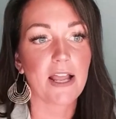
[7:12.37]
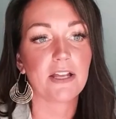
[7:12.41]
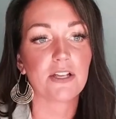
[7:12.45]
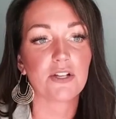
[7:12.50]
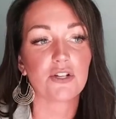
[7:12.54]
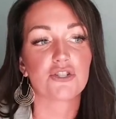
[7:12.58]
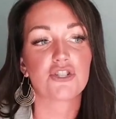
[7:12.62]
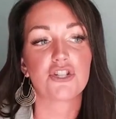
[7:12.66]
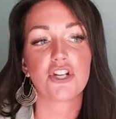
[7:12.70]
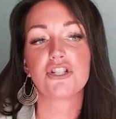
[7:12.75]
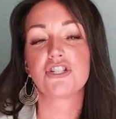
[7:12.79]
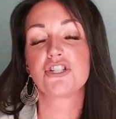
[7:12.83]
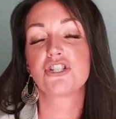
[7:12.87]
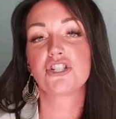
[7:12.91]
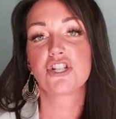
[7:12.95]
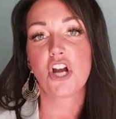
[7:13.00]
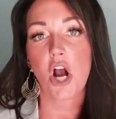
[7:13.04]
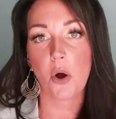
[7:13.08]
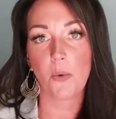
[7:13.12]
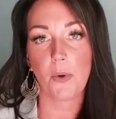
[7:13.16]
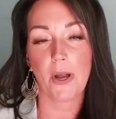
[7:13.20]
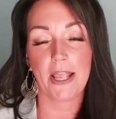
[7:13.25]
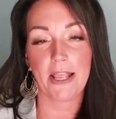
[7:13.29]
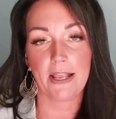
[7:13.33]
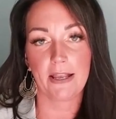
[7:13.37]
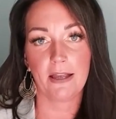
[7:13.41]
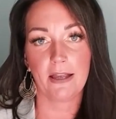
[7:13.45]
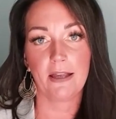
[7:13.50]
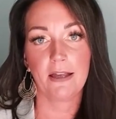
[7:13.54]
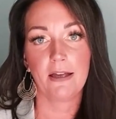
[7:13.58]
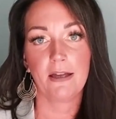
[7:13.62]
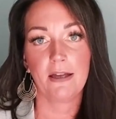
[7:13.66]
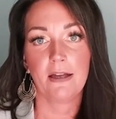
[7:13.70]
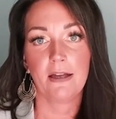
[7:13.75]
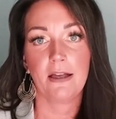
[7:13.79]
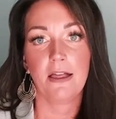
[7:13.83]
You're just showing
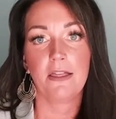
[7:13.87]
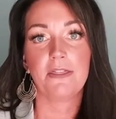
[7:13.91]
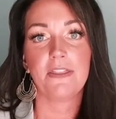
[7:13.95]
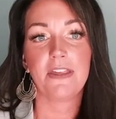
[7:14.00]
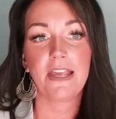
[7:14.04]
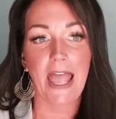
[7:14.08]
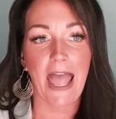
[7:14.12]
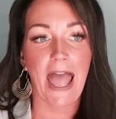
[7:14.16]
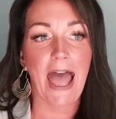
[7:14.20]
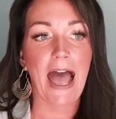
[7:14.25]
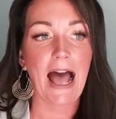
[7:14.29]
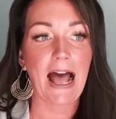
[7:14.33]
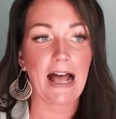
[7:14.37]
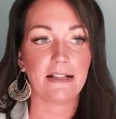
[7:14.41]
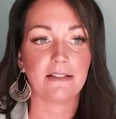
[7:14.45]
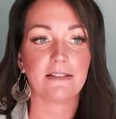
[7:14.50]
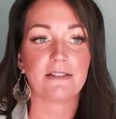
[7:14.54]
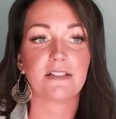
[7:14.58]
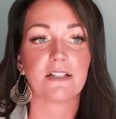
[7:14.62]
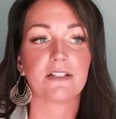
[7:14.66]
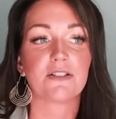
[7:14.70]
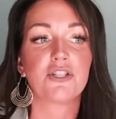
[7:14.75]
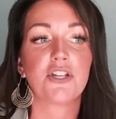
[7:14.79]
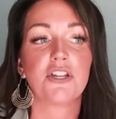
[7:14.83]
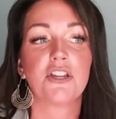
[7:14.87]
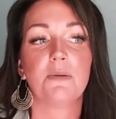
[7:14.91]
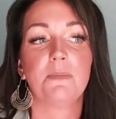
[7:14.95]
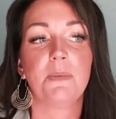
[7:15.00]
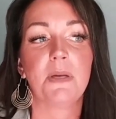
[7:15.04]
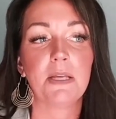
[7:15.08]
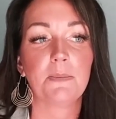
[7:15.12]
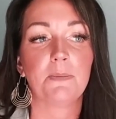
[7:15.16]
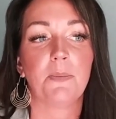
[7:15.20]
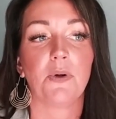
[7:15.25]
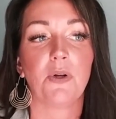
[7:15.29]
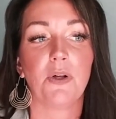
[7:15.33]
the ads to the
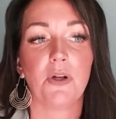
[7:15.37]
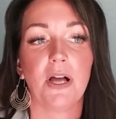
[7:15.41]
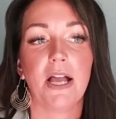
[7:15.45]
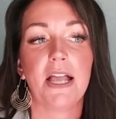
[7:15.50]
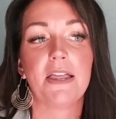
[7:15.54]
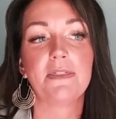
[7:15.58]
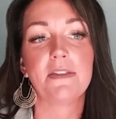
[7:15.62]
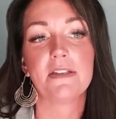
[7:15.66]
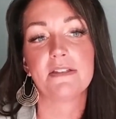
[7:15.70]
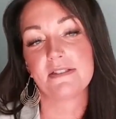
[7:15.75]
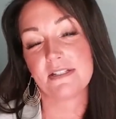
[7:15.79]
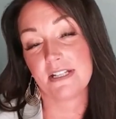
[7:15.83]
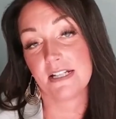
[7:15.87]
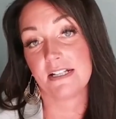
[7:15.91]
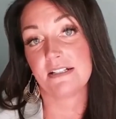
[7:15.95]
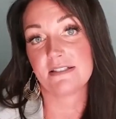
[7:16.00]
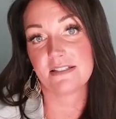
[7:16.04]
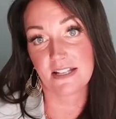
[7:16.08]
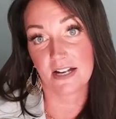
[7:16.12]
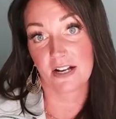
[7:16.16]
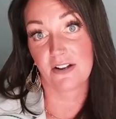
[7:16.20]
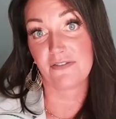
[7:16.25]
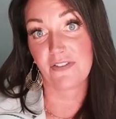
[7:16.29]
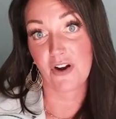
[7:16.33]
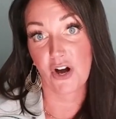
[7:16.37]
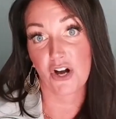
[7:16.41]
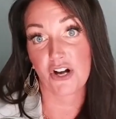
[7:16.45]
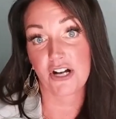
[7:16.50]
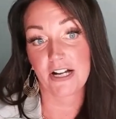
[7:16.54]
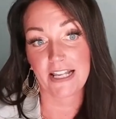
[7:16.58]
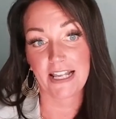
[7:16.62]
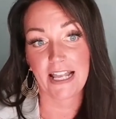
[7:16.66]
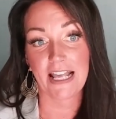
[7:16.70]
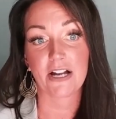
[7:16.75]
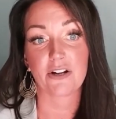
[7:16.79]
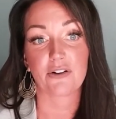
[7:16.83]
people in the seats that have
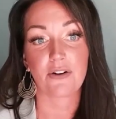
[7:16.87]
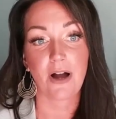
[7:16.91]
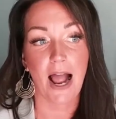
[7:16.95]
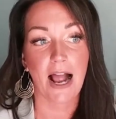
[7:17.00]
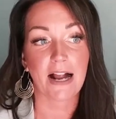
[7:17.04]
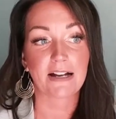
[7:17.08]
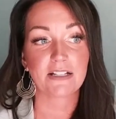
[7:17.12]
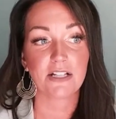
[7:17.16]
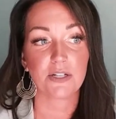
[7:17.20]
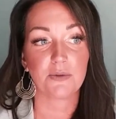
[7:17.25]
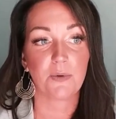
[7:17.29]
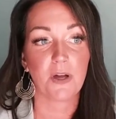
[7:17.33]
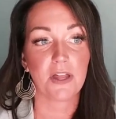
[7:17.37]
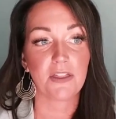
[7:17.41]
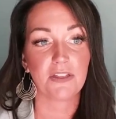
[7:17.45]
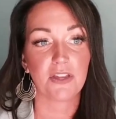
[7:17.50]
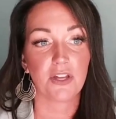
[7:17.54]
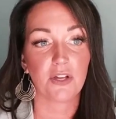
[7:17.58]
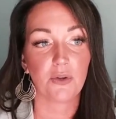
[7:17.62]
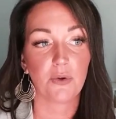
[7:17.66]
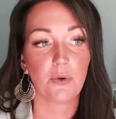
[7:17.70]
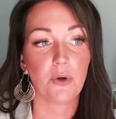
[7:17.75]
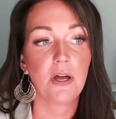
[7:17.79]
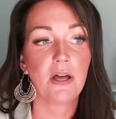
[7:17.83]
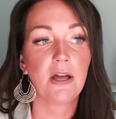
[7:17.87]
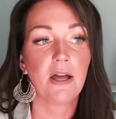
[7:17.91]
already interacted with you.